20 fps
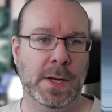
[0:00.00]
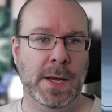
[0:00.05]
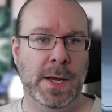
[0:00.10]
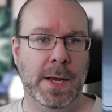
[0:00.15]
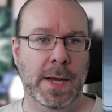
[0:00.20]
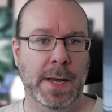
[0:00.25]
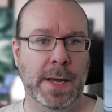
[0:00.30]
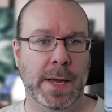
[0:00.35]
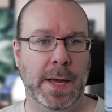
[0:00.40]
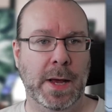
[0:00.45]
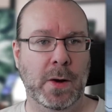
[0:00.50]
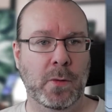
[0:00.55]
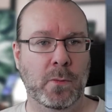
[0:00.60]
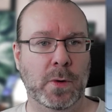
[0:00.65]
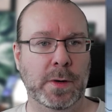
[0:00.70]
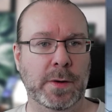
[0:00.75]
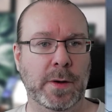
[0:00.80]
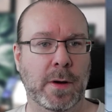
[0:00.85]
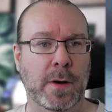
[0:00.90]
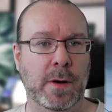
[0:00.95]
And what
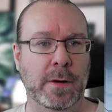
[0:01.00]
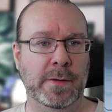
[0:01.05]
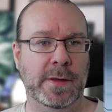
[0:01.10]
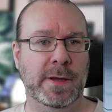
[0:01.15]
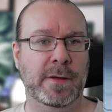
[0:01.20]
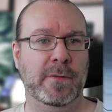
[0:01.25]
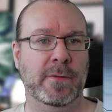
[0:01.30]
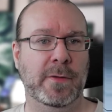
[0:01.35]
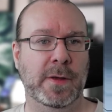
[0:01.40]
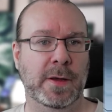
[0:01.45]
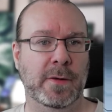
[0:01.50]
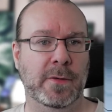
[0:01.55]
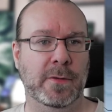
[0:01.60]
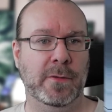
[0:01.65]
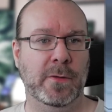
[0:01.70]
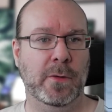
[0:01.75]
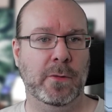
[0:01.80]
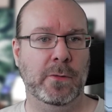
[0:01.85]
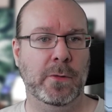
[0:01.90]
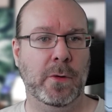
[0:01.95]
are these things? So
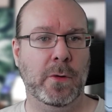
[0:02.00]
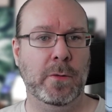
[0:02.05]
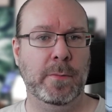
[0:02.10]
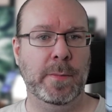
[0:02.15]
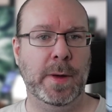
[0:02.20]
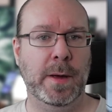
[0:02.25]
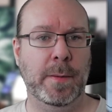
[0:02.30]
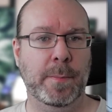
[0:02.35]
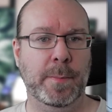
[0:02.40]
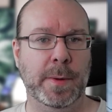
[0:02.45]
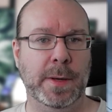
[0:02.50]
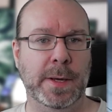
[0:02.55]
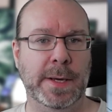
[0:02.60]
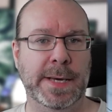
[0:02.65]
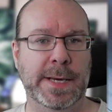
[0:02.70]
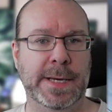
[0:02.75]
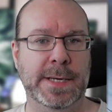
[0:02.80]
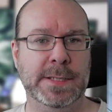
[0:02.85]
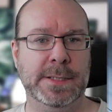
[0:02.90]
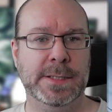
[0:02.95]
roadmap
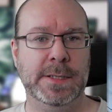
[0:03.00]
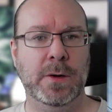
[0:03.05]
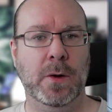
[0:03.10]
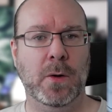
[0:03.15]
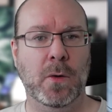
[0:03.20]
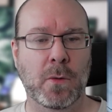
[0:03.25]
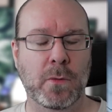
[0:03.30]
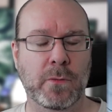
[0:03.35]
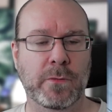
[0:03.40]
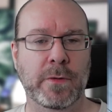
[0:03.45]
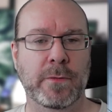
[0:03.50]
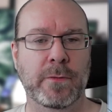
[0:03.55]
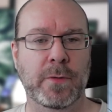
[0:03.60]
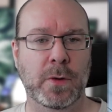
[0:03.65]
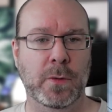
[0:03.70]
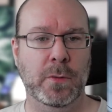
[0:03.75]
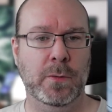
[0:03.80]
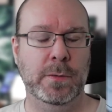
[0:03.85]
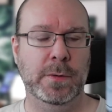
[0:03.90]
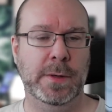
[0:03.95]
is an
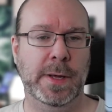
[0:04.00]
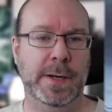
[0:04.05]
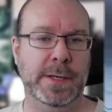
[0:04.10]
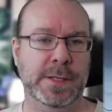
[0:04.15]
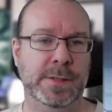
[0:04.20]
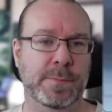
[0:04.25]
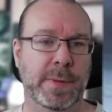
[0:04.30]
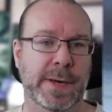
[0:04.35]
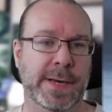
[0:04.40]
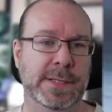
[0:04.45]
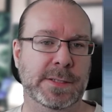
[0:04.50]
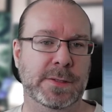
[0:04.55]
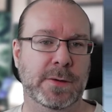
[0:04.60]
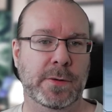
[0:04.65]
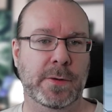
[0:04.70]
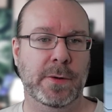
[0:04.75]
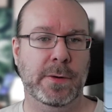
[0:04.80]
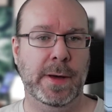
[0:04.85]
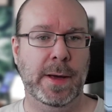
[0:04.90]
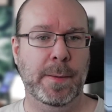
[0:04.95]
overview that is based on your
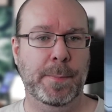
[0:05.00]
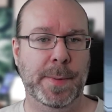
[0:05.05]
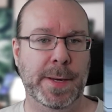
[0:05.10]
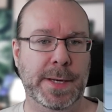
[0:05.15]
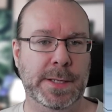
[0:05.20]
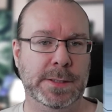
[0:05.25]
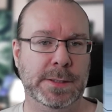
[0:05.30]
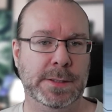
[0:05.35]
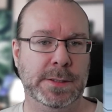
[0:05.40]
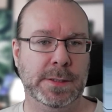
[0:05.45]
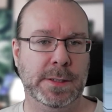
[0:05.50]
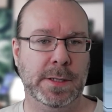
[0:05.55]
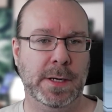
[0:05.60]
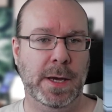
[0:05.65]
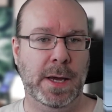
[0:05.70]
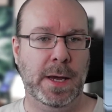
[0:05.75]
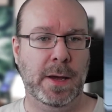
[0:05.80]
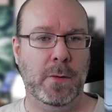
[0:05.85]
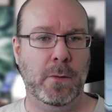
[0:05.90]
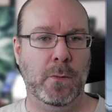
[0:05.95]
epics,
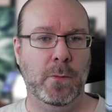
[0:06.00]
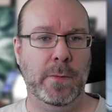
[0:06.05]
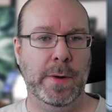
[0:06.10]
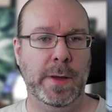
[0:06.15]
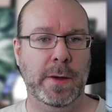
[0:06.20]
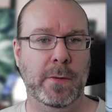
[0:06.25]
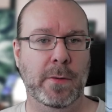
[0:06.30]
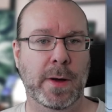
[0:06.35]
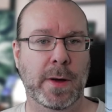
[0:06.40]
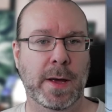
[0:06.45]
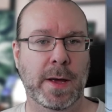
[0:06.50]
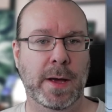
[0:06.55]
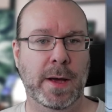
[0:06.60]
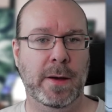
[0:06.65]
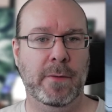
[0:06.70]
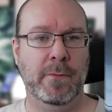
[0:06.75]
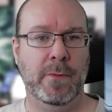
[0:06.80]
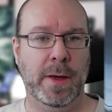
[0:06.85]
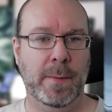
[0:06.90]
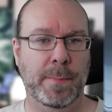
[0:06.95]
where you
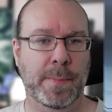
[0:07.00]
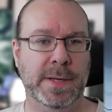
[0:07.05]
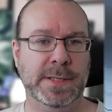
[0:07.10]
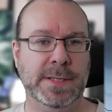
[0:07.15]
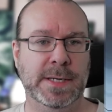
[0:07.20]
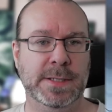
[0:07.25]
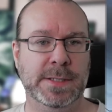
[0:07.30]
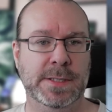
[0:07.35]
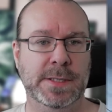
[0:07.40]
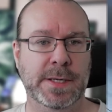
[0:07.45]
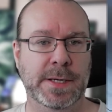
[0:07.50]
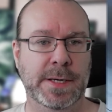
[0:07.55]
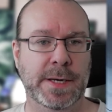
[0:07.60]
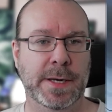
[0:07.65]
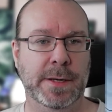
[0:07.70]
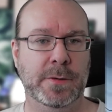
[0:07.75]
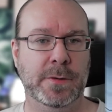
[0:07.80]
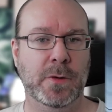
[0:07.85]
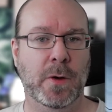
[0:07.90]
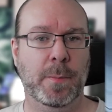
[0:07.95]
have epics as the
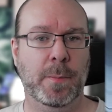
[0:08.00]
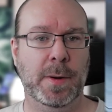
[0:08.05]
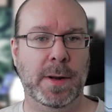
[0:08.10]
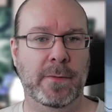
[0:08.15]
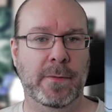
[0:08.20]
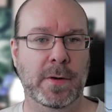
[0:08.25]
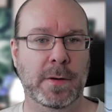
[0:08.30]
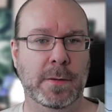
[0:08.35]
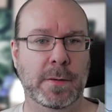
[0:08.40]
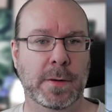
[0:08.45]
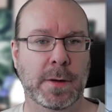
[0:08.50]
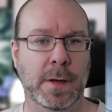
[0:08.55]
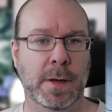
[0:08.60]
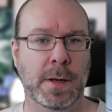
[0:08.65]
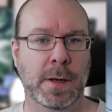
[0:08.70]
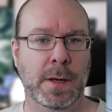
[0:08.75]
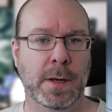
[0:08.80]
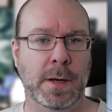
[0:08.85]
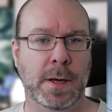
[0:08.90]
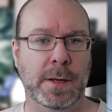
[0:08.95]
top level,
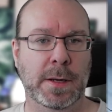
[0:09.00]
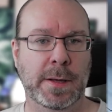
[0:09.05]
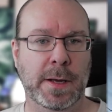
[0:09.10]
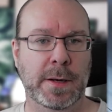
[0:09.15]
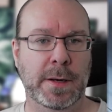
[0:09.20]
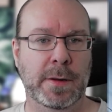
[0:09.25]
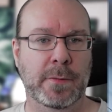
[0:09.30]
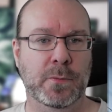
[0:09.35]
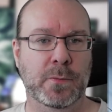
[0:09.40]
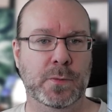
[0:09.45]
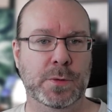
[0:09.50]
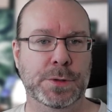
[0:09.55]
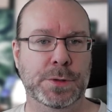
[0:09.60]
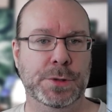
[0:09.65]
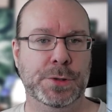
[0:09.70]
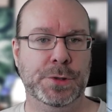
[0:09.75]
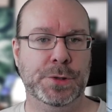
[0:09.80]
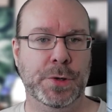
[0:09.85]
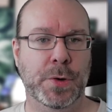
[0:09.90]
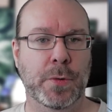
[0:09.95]
and then it will
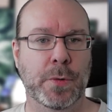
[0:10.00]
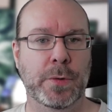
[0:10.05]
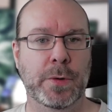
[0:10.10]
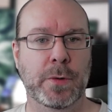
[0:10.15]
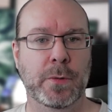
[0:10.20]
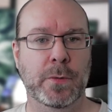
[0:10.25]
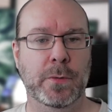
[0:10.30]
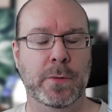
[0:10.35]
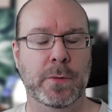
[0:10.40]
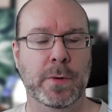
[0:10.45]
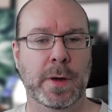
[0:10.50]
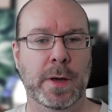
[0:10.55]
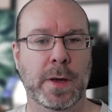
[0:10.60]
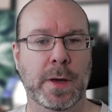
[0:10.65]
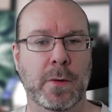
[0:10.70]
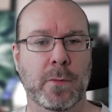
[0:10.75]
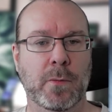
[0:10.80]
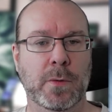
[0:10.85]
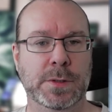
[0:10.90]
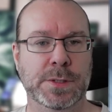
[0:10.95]
show you
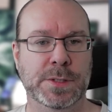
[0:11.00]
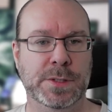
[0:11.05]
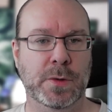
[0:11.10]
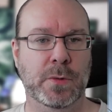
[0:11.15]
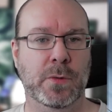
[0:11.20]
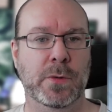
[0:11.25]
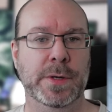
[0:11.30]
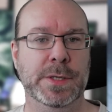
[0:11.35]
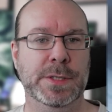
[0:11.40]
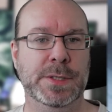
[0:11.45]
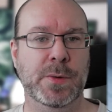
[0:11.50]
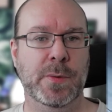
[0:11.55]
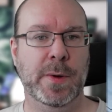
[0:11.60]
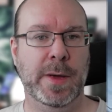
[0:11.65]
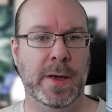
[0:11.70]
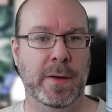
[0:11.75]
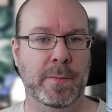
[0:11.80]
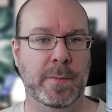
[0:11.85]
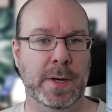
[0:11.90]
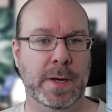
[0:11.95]
what stories you have
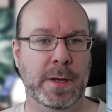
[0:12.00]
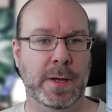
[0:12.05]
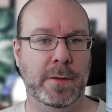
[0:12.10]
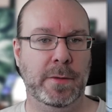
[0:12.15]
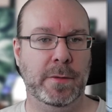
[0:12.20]
beneath.